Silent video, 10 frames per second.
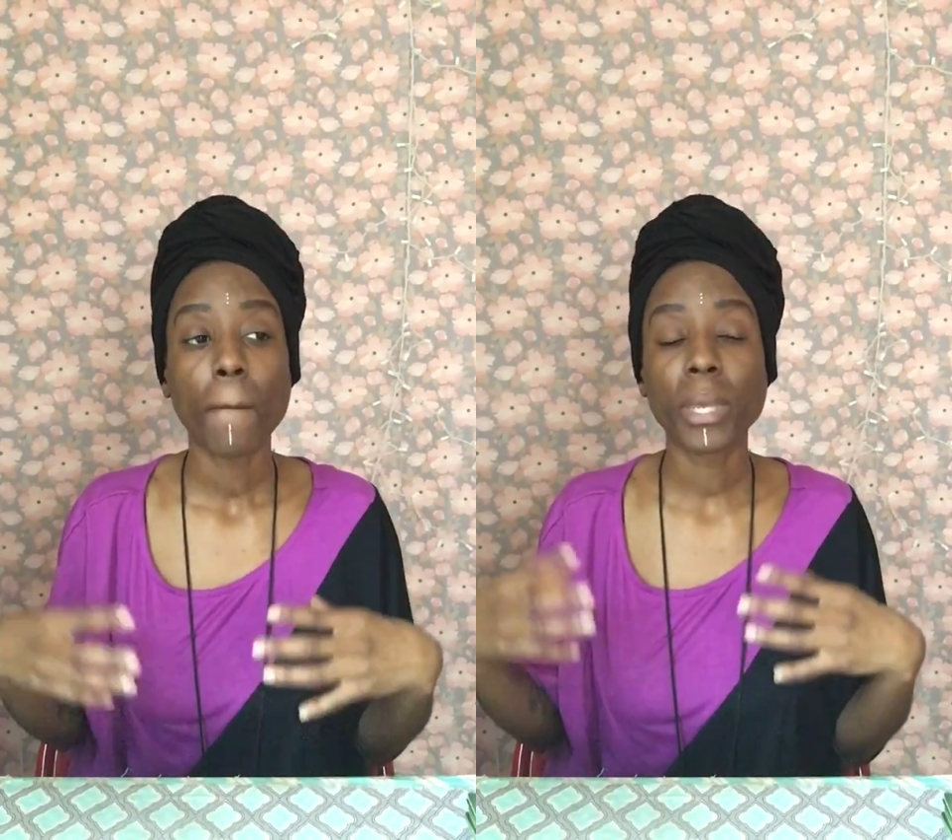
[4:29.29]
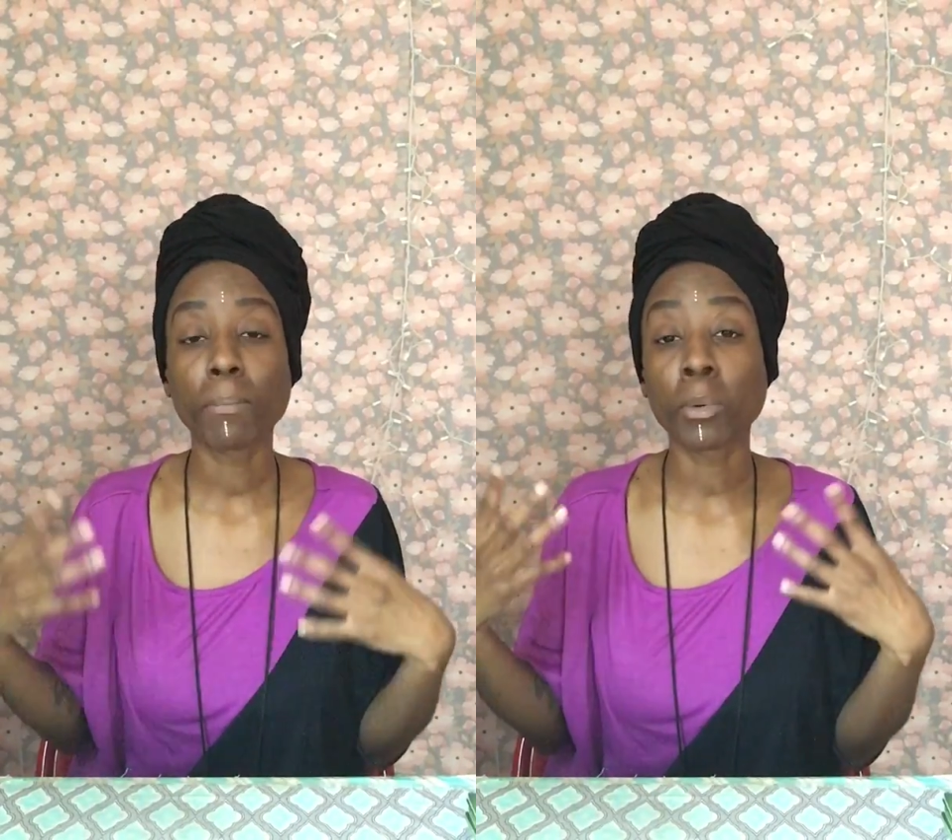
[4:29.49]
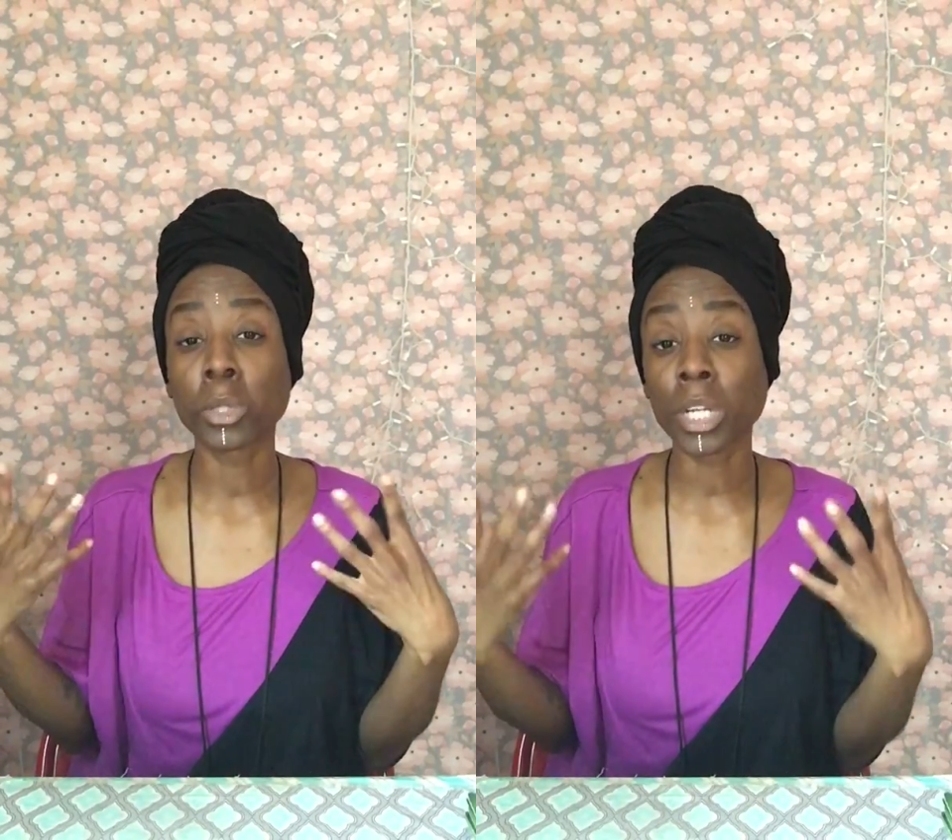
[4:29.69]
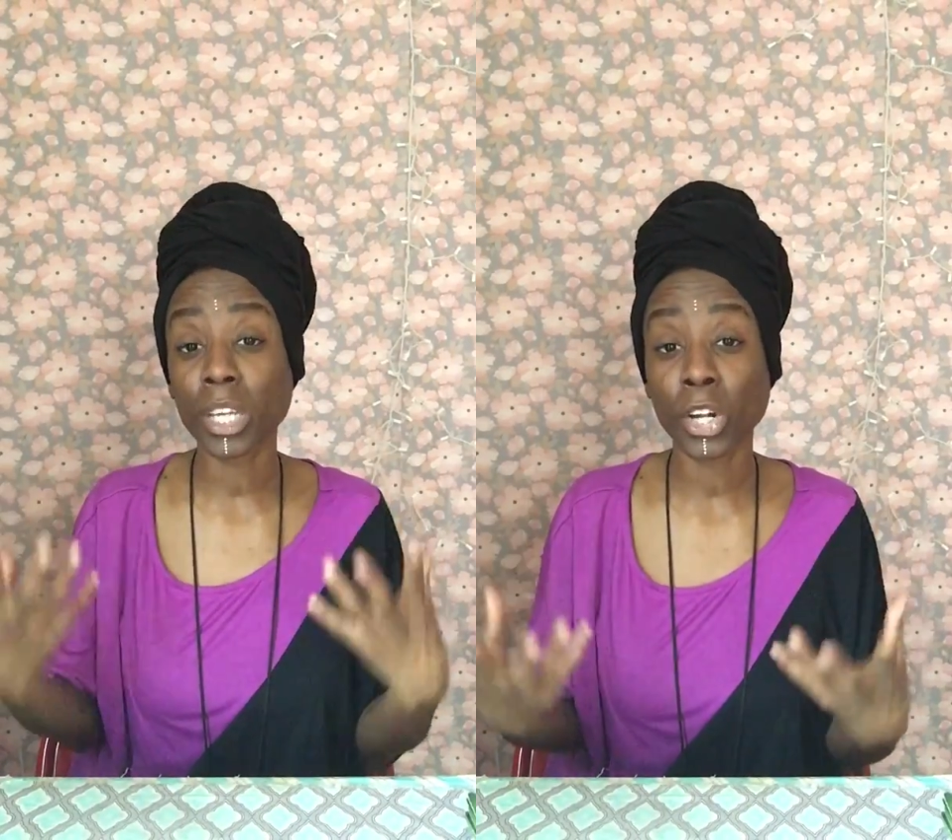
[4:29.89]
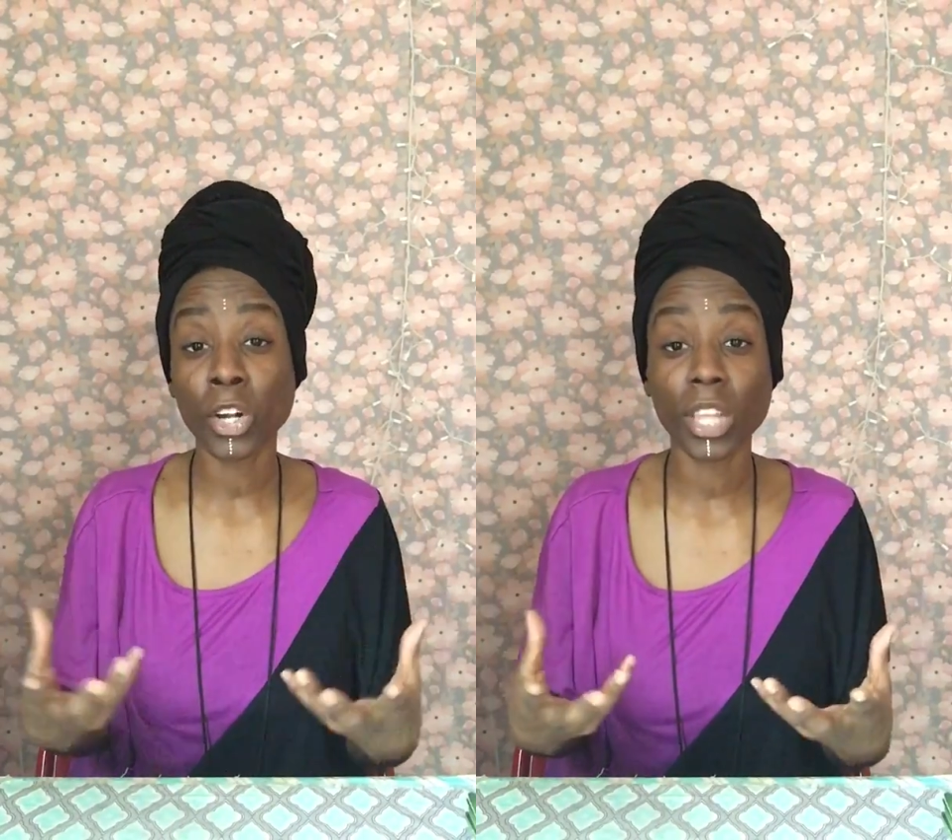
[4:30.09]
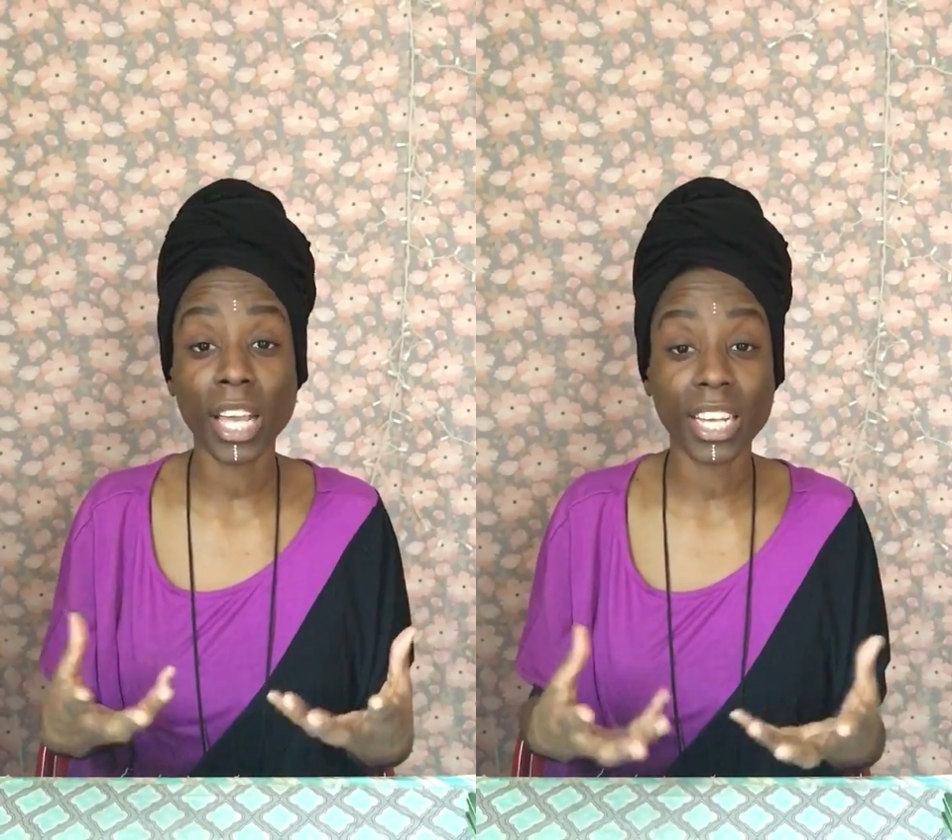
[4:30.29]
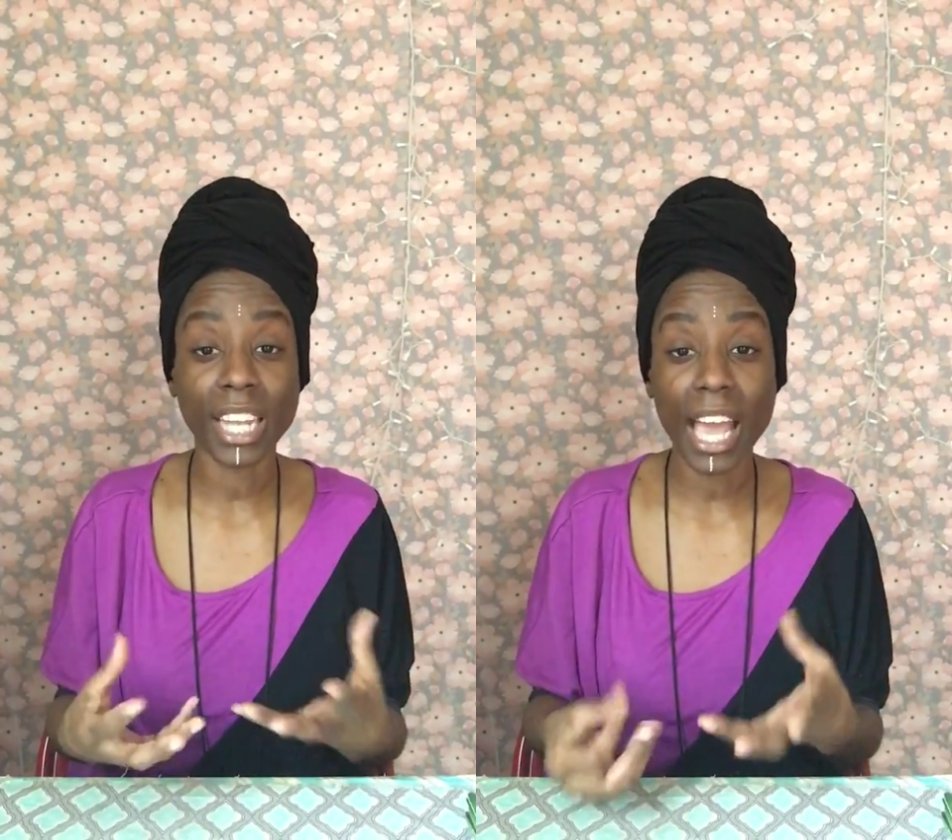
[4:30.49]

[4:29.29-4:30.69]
People look at her like an